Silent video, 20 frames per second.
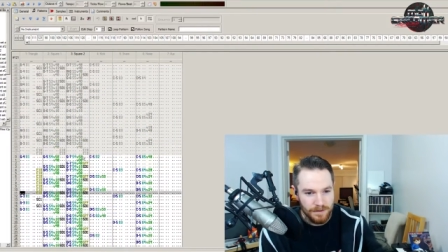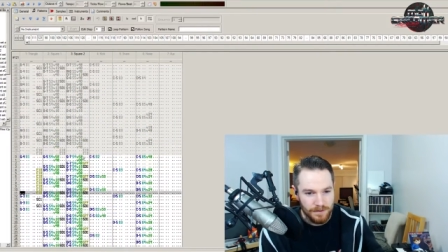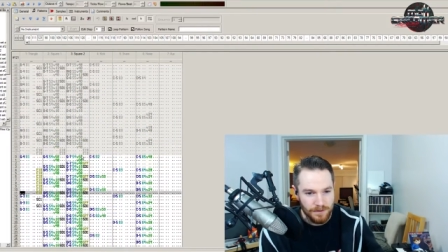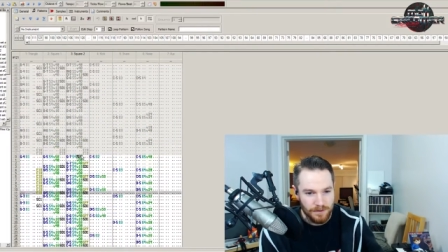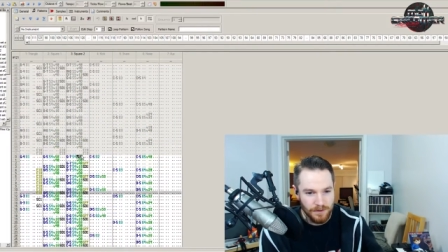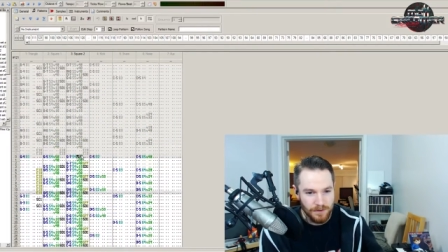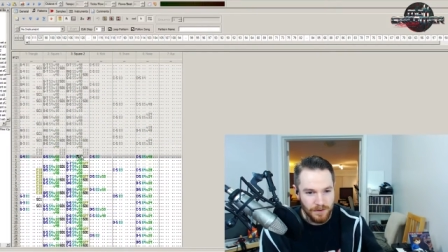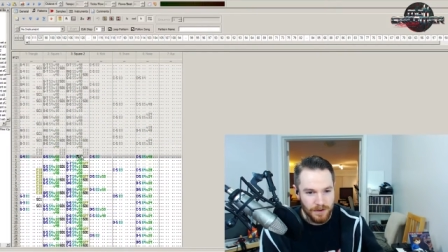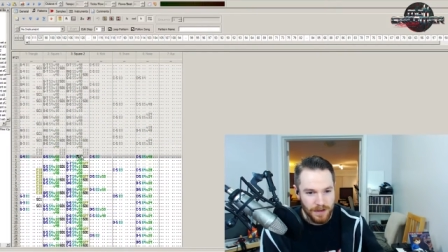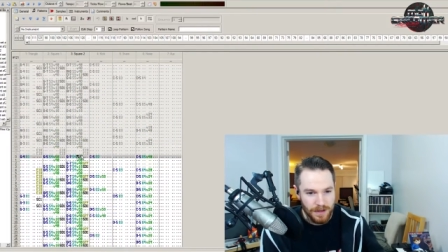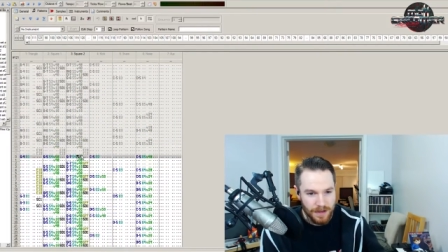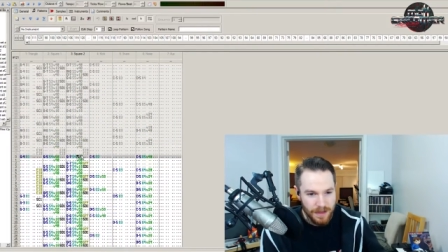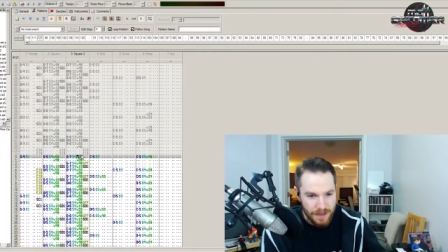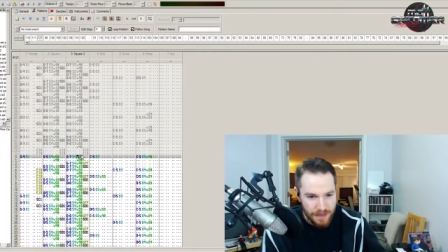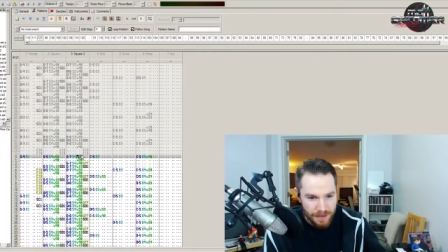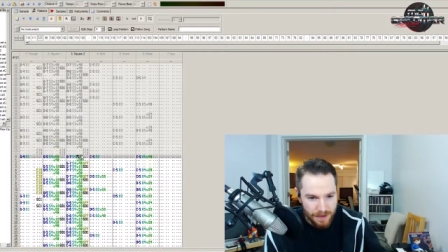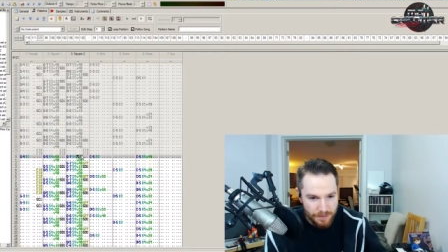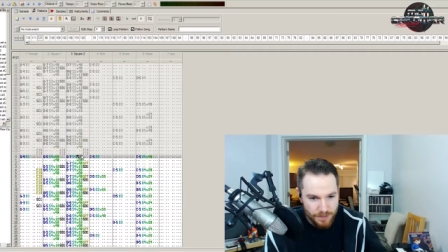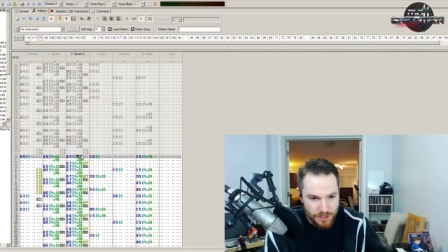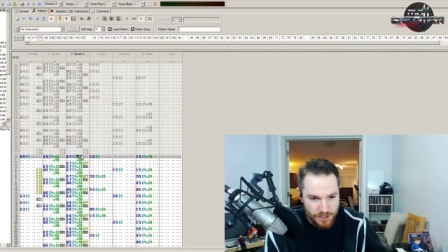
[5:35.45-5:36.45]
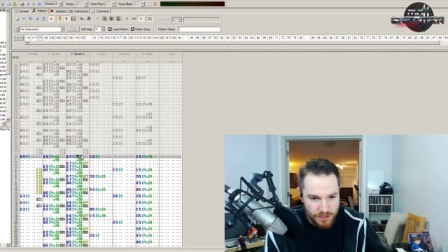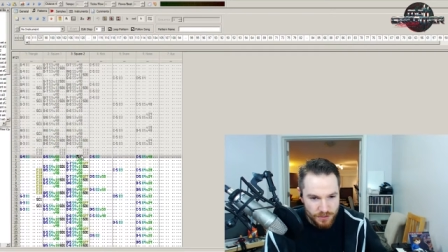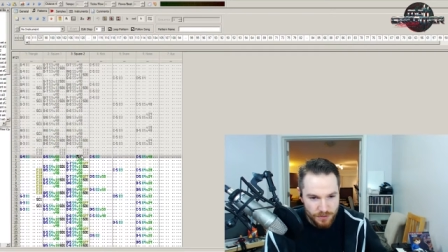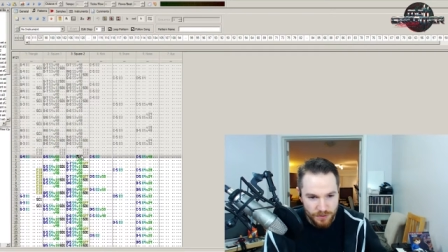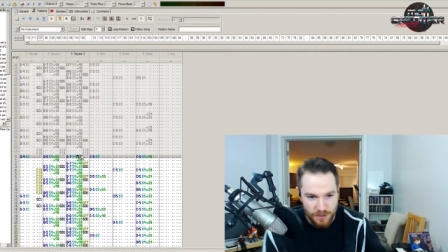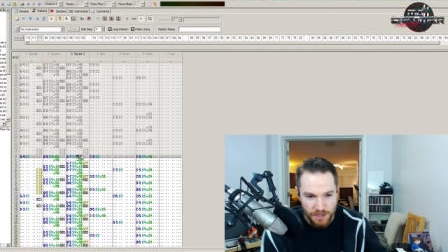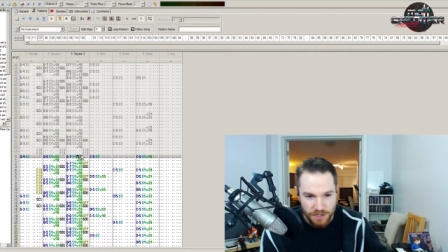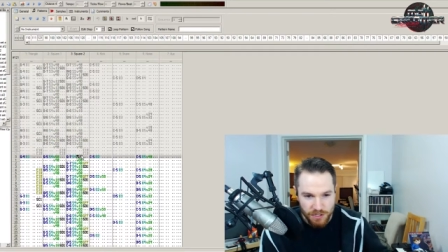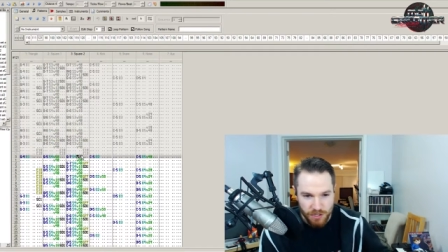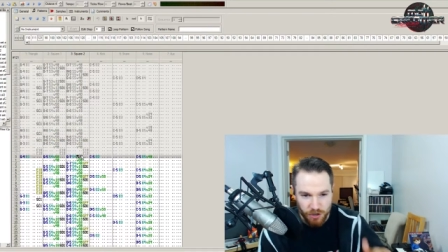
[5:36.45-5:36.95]
So uh, I think I'm just
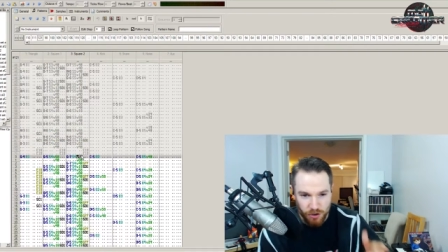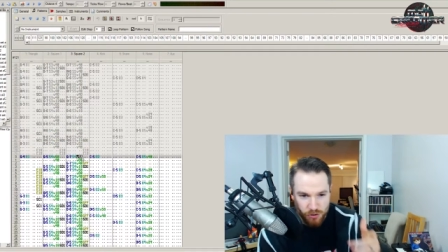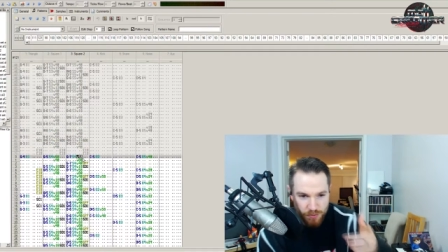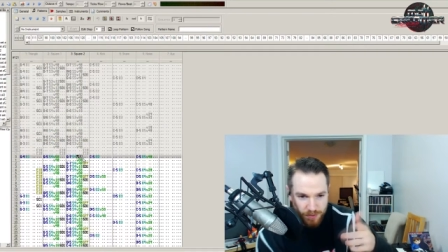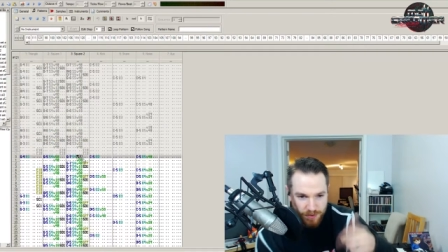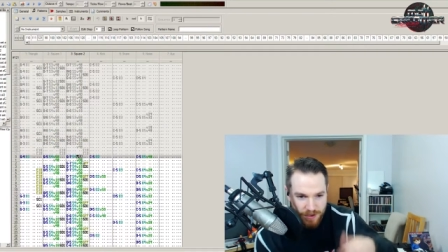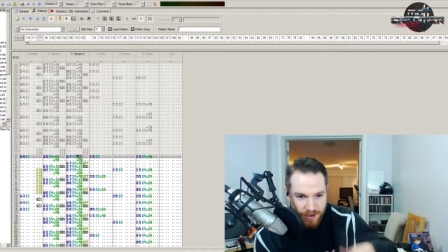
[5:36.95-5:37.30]
doing the scoop.